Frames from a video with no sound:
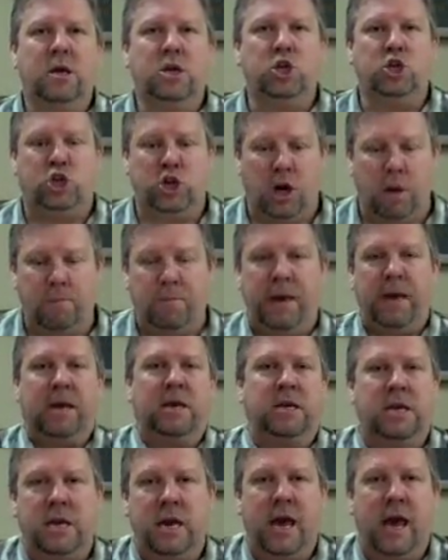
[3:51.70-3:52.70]
Jump
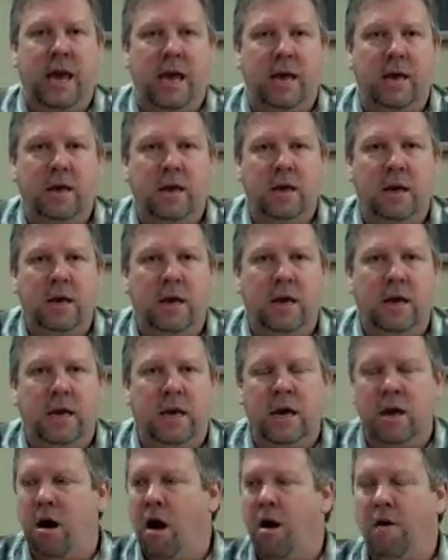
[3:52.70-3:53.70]
in today.
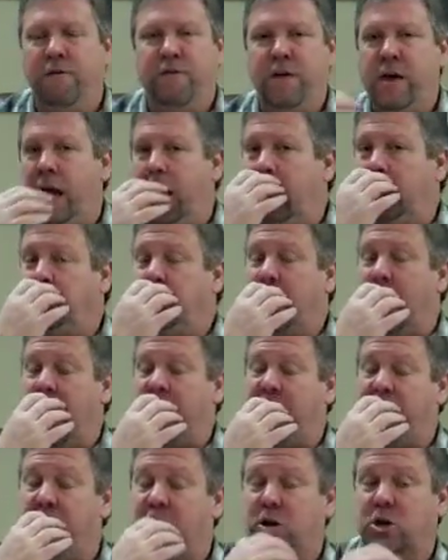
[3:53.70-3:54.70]
Get off the edge. When
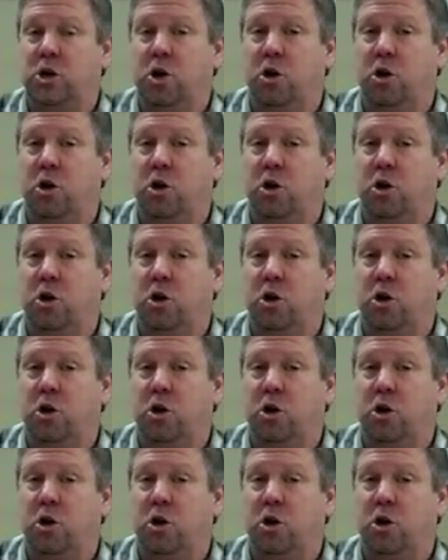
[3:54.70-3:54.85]
I first